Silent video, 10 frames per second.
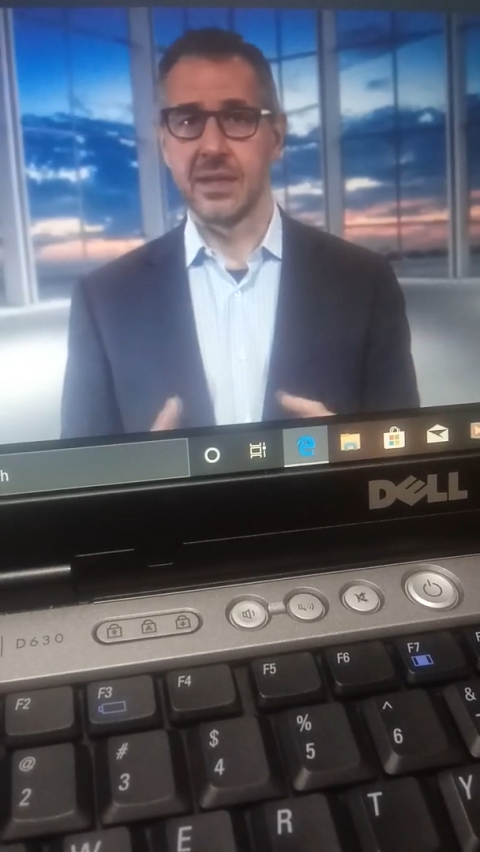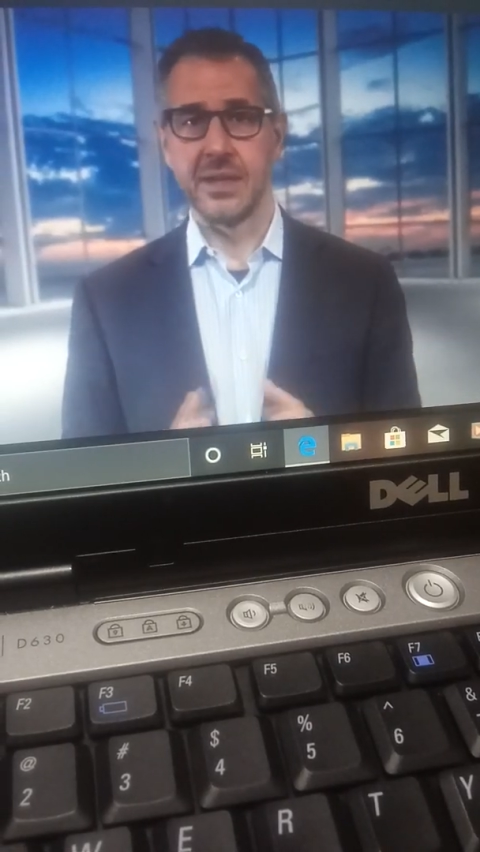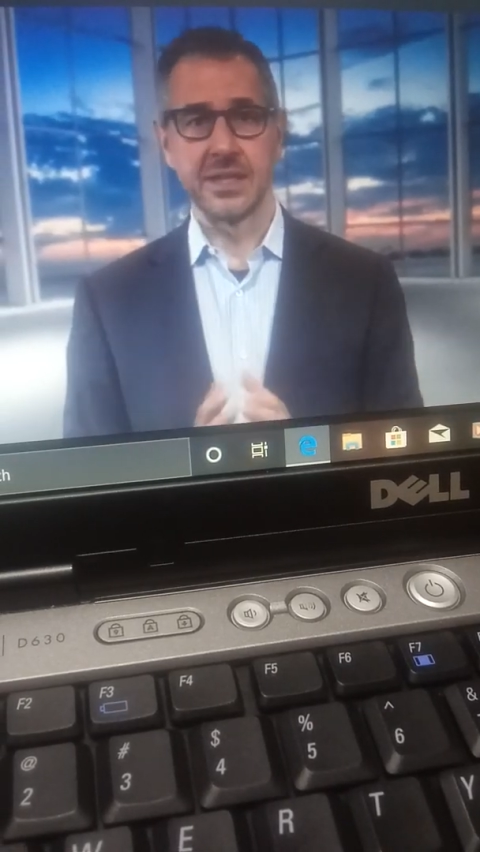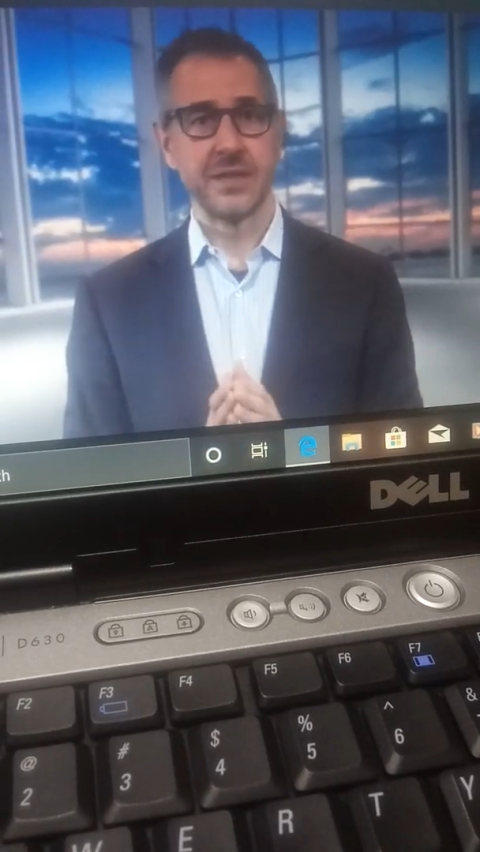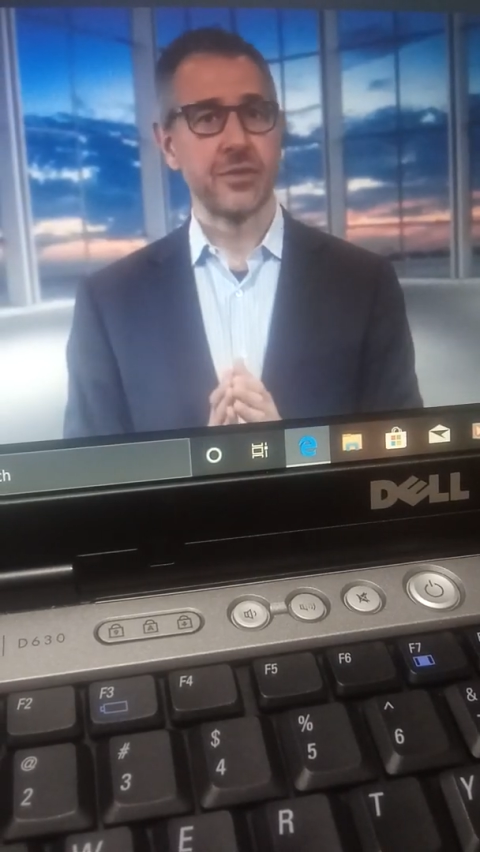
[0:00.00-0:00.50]

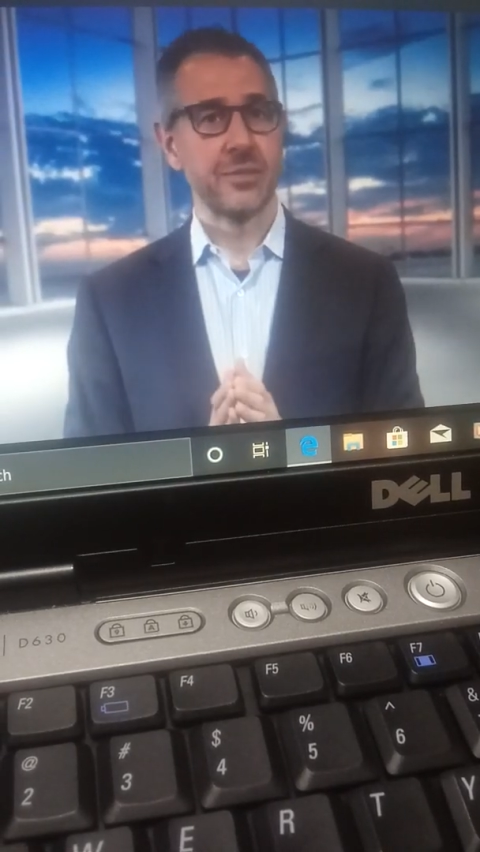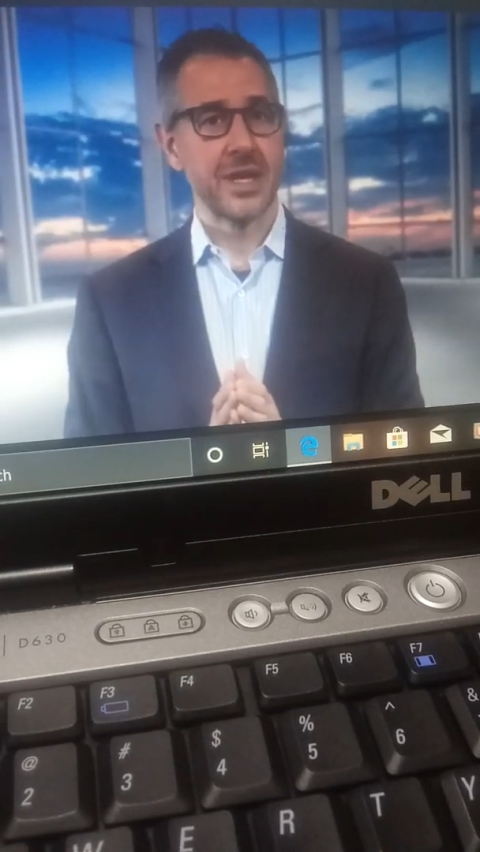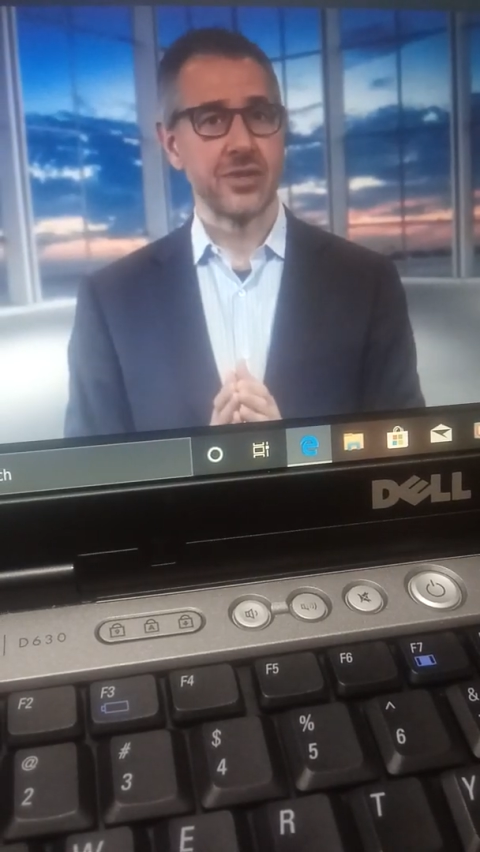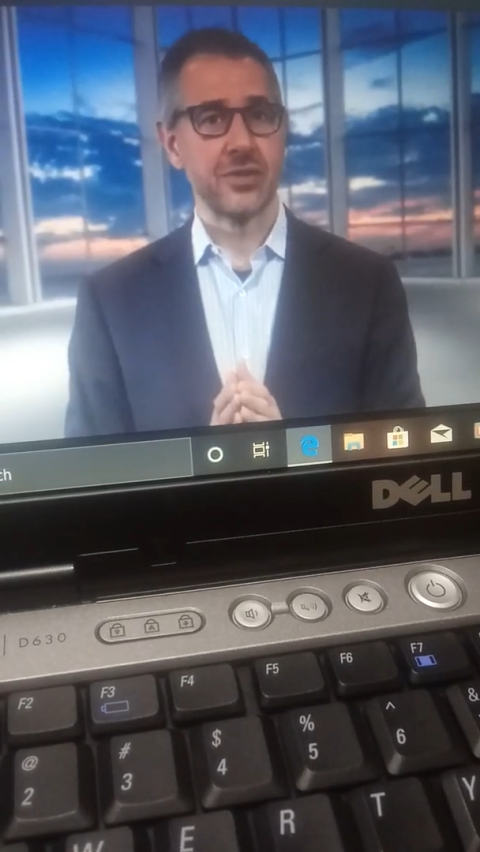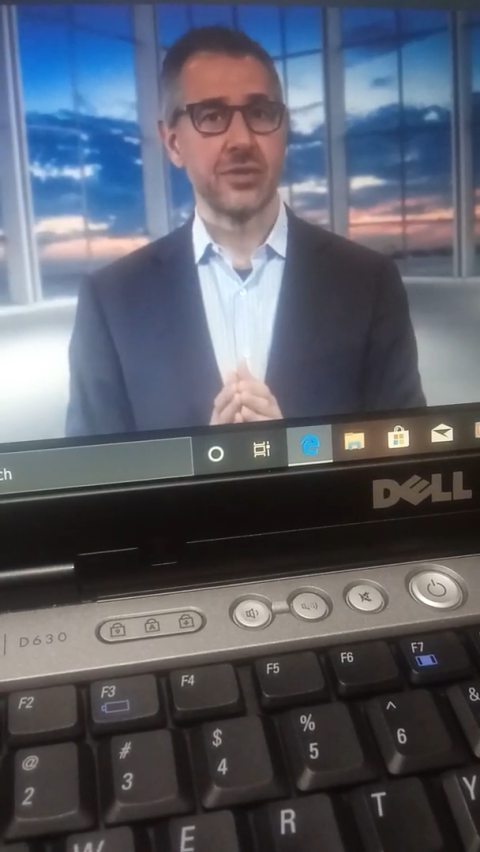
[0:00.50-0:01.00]
This
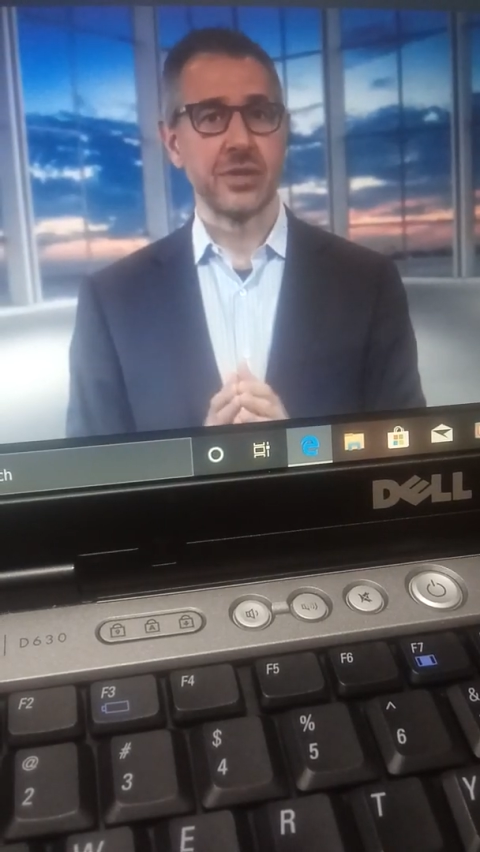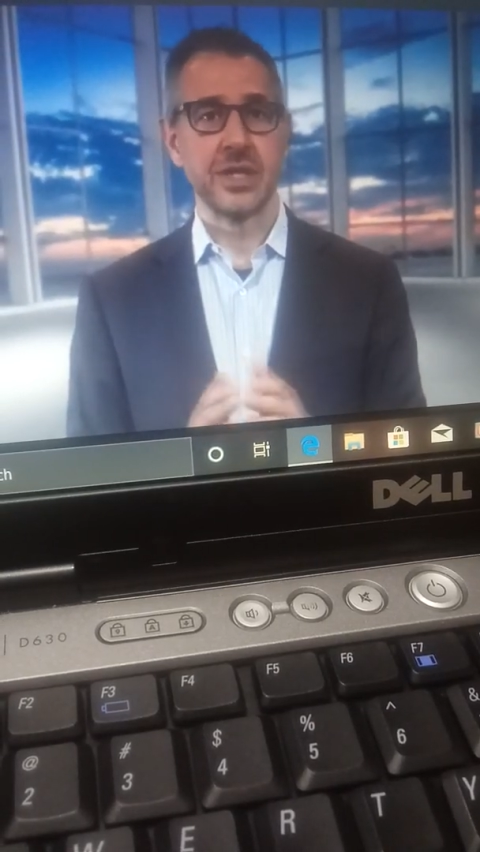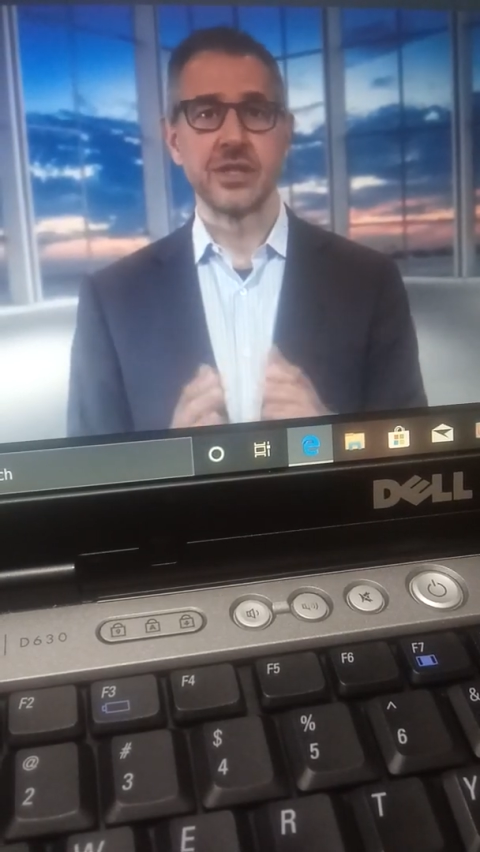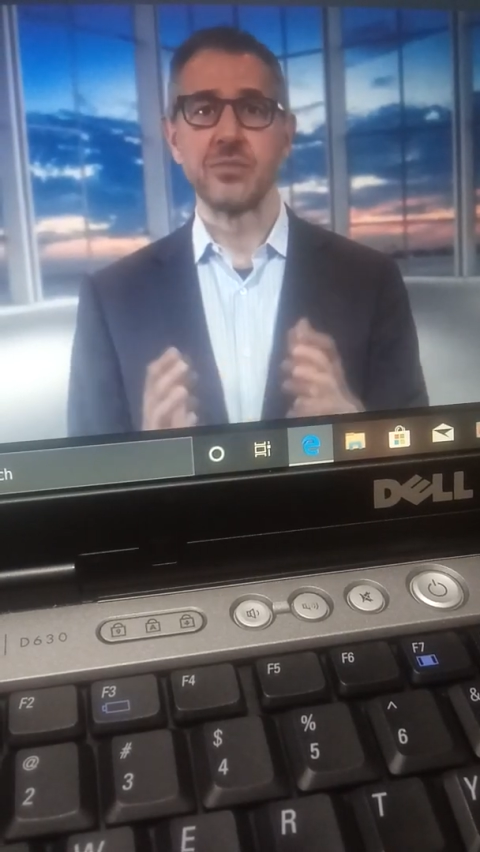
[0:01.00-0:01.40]
information is